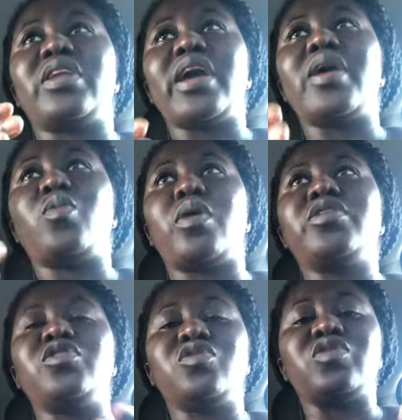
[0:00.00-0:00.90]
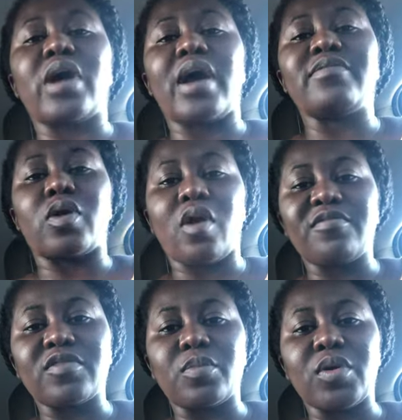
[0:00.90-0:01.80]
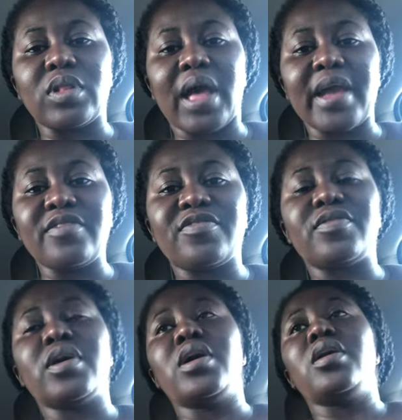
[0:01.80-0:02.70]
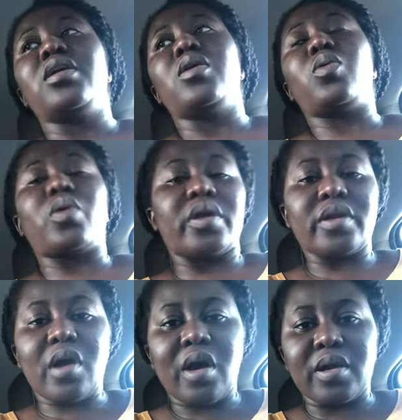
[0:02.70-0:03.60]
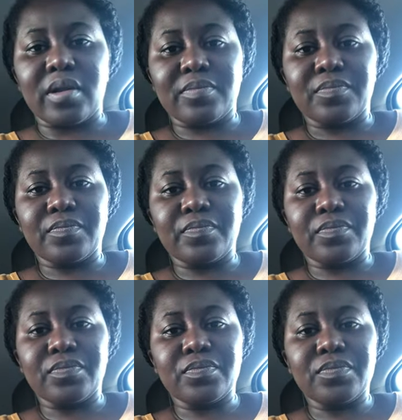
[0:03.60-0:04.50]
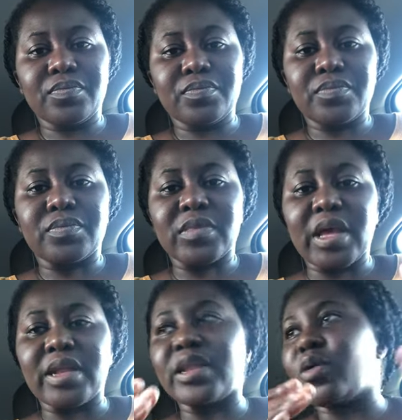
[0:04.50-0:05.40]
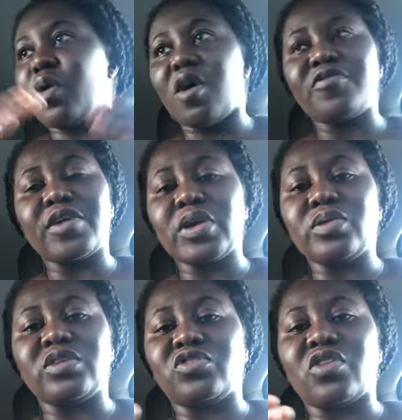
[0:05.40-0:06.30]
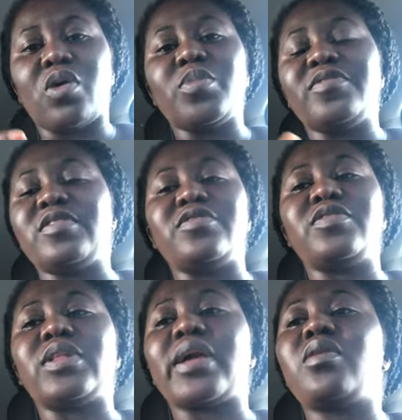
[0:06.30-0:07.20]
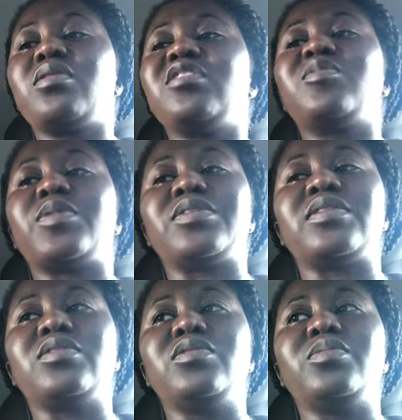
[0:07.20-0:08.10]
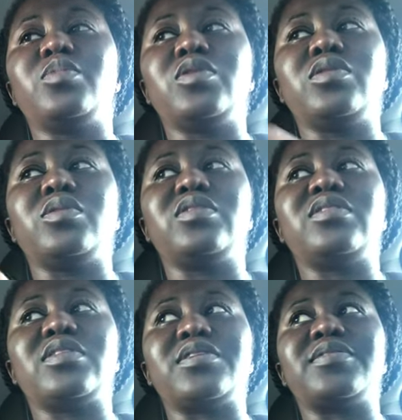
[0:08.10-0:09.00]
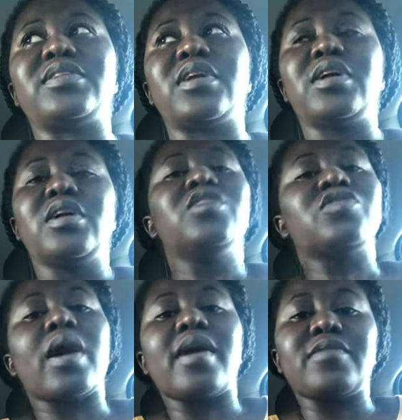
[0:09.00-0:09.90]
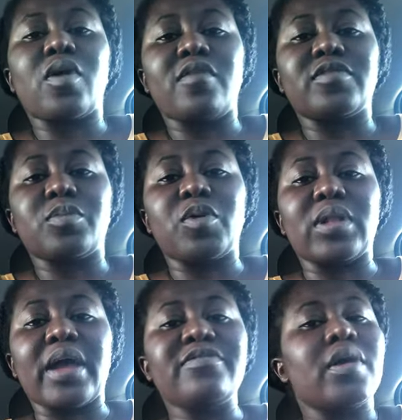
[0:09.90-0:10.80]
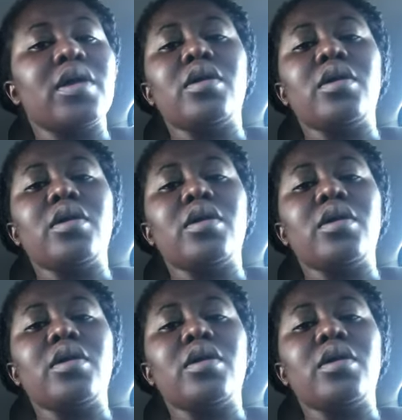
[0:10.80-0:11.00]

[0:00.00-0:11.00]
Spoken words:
they want you to have a comfortable life or not. And they'll offer you the job if they feel like, oh, this person, you know, deserves to have a comfortable life.